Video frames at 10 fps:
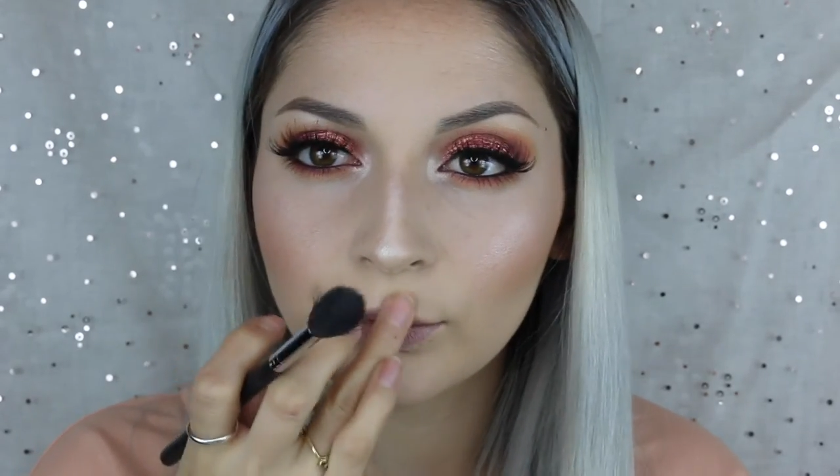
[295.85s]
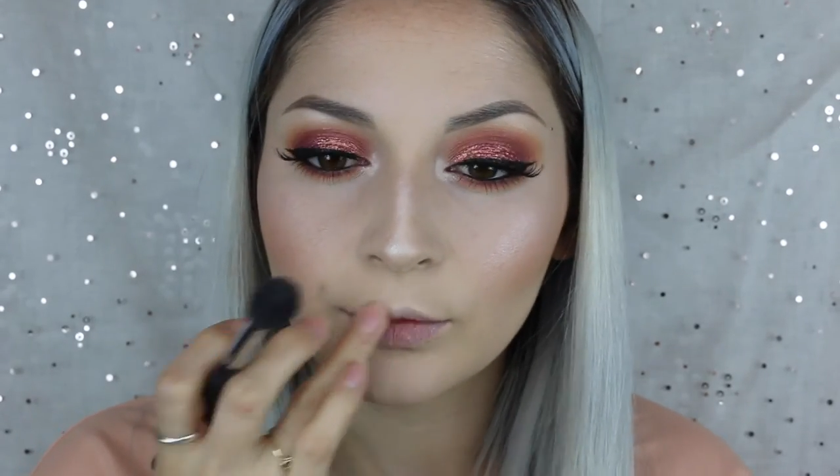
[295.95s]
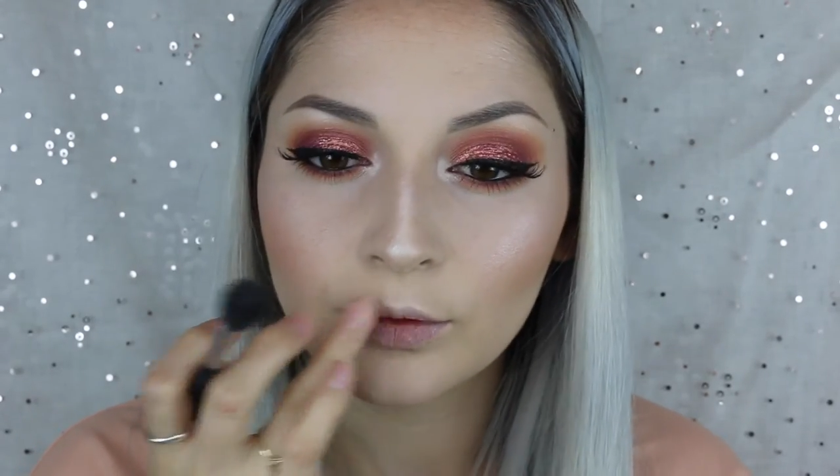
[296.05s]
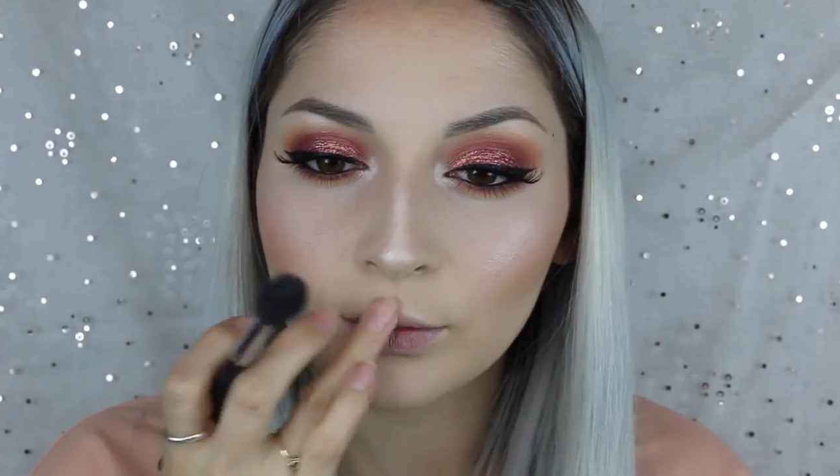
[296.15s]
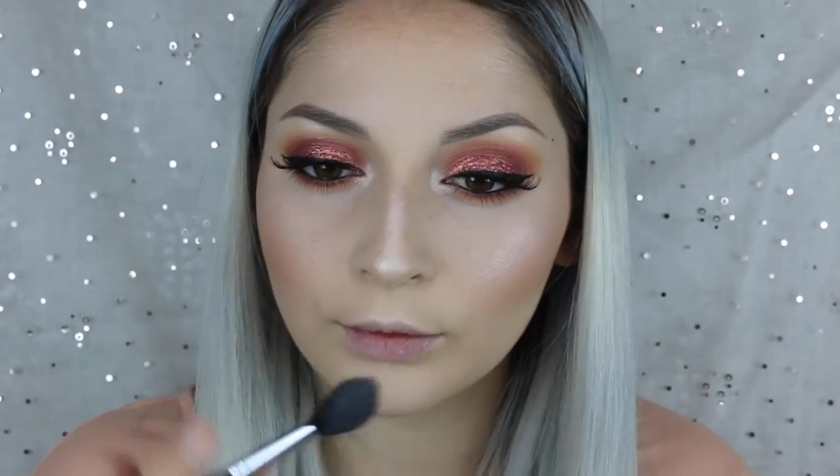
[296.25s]
you
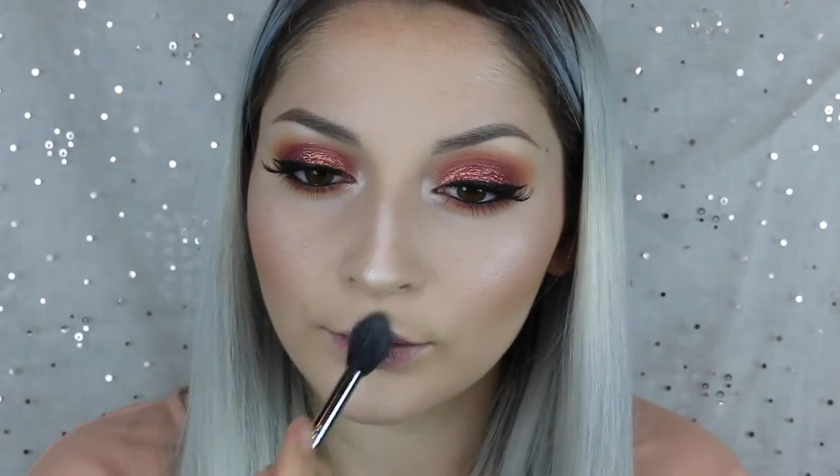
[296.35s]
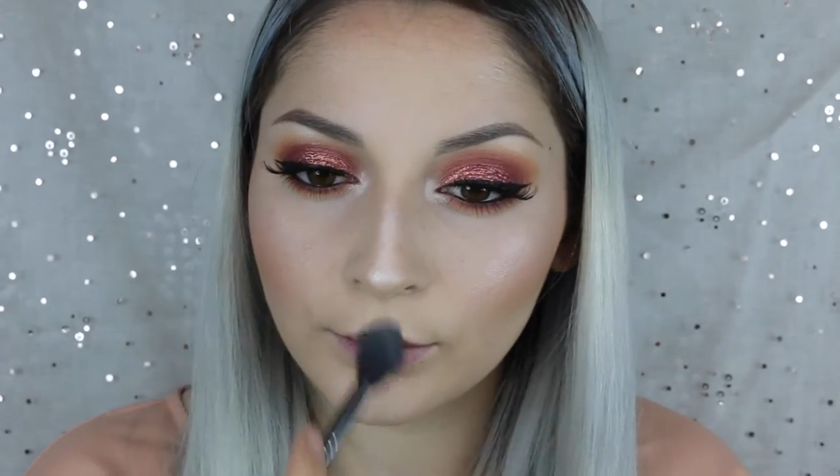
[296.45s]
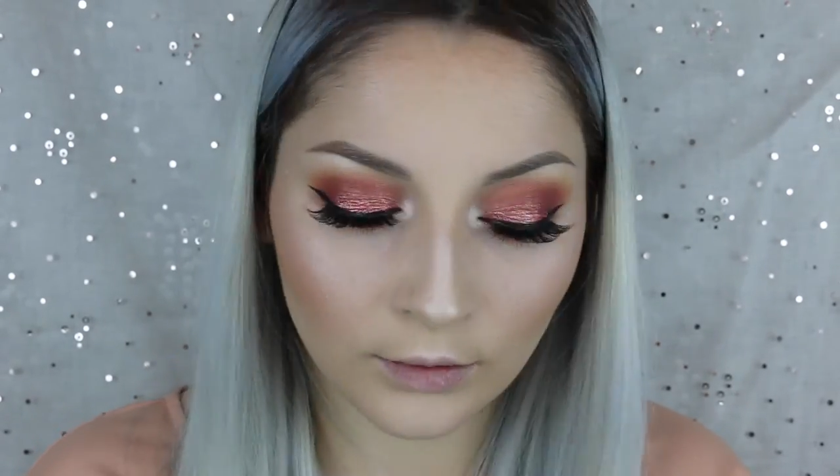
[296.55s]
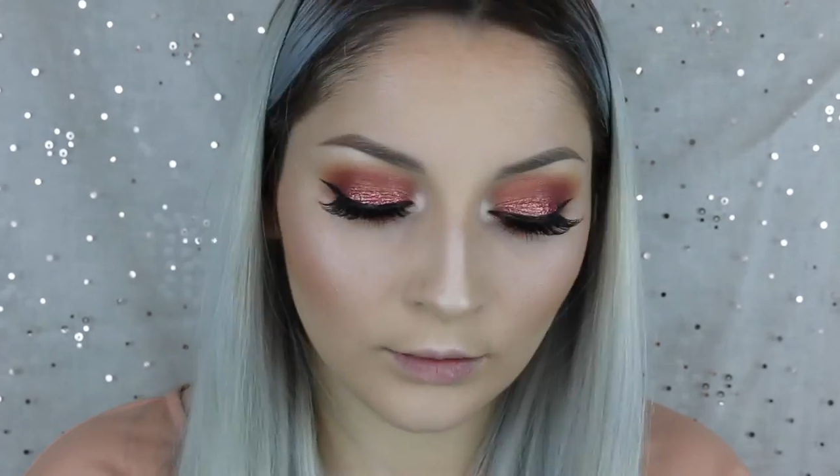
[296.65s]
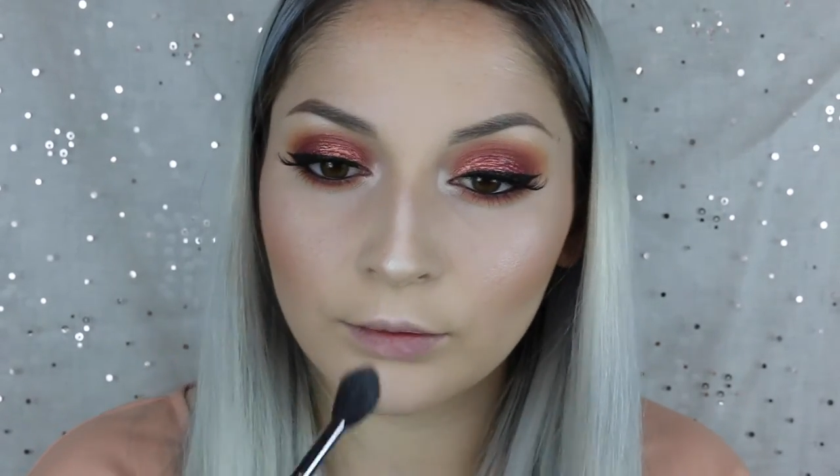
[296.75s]
guys that I
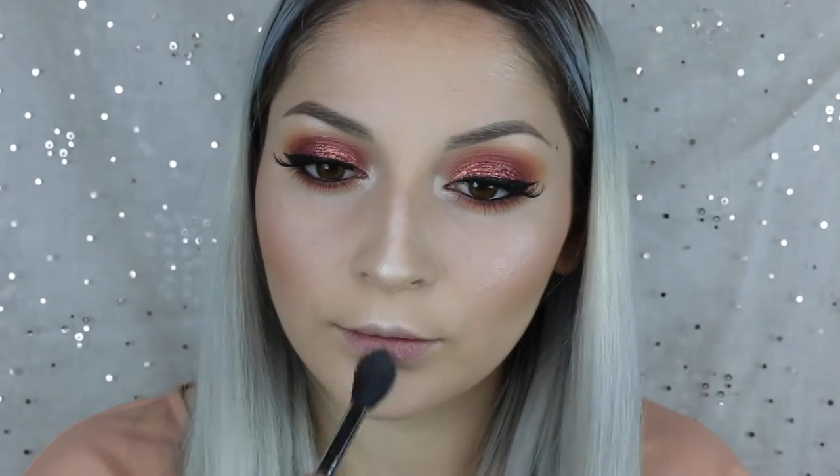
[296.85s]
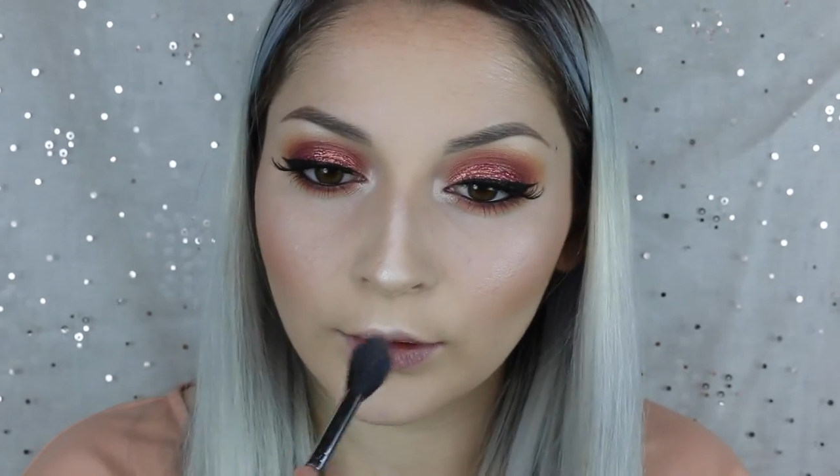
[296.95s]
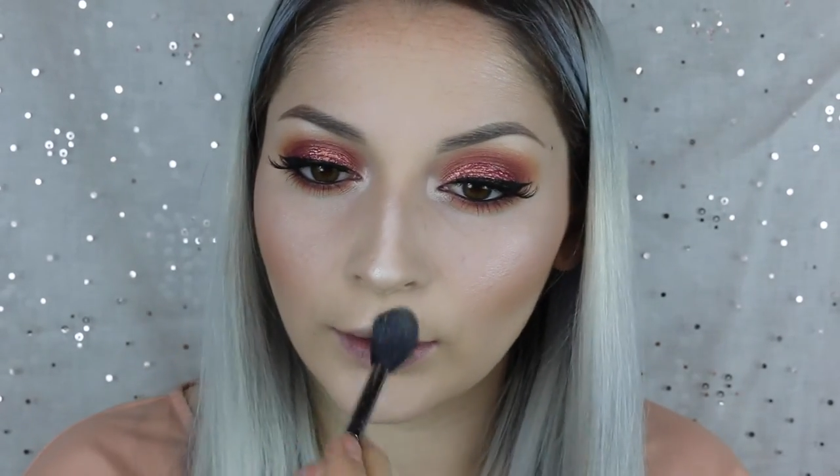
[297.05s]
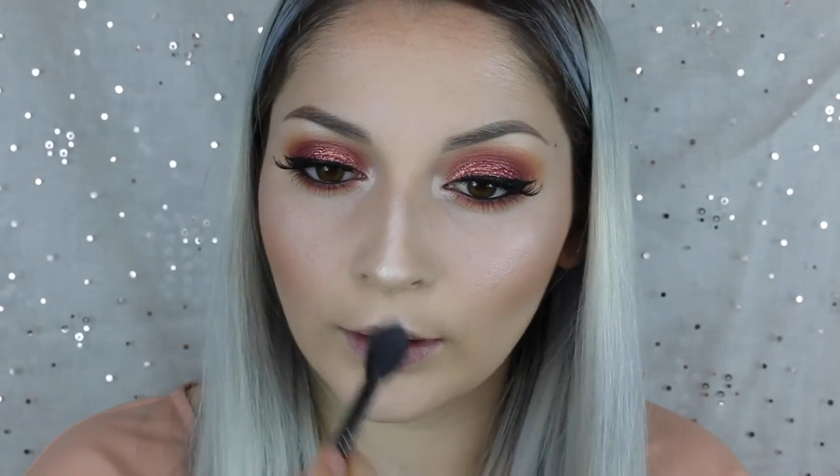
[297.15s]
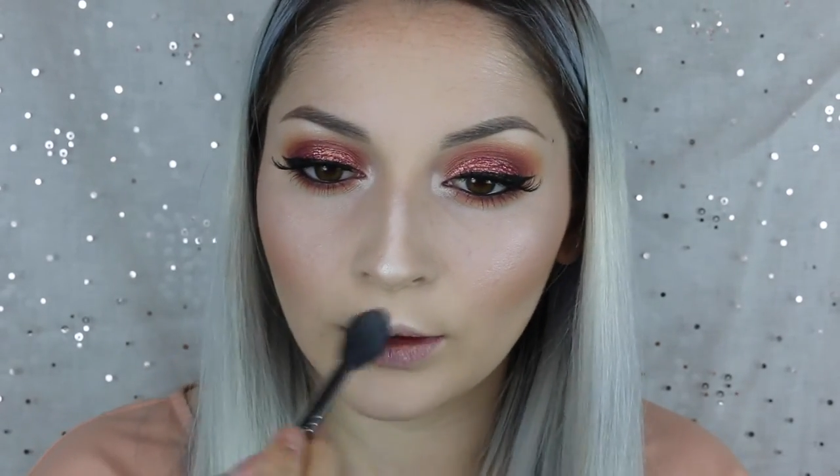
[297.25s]

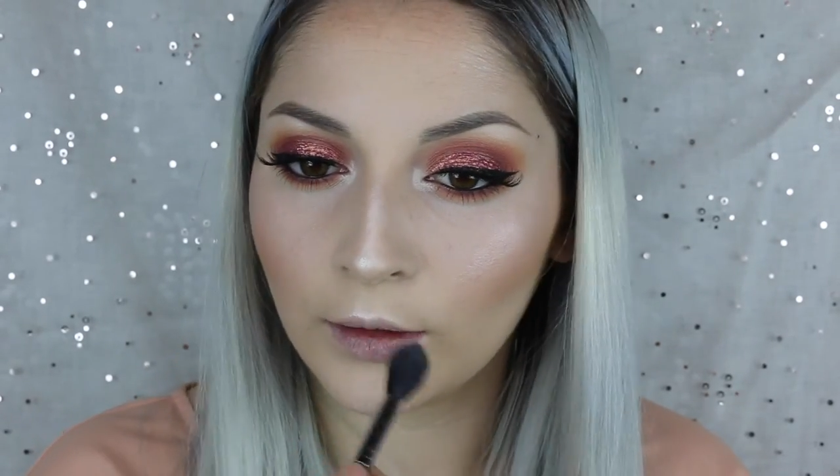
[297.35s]
applied